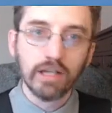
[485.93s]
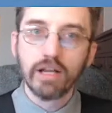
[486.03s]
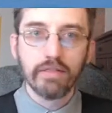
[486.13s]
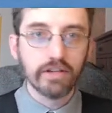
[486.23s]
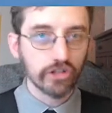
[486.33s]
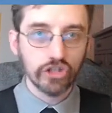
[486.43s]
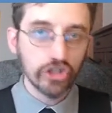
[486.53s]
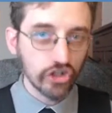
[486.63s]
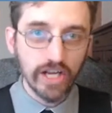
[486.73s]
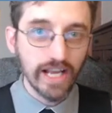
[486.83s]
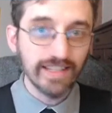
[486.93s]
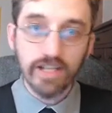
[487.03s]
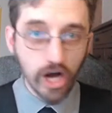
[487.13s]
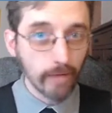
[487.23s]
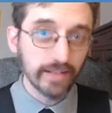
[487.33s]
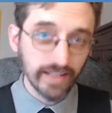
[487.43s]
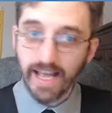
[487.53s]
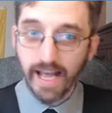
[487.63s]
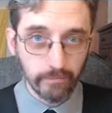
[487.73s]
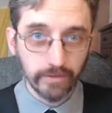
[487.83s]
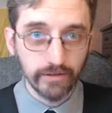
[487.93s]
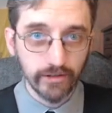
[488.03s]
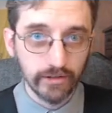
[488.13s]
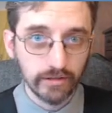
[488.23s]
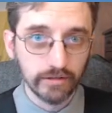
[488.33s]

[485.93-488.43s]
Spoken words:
There's a good chance the opposite happens,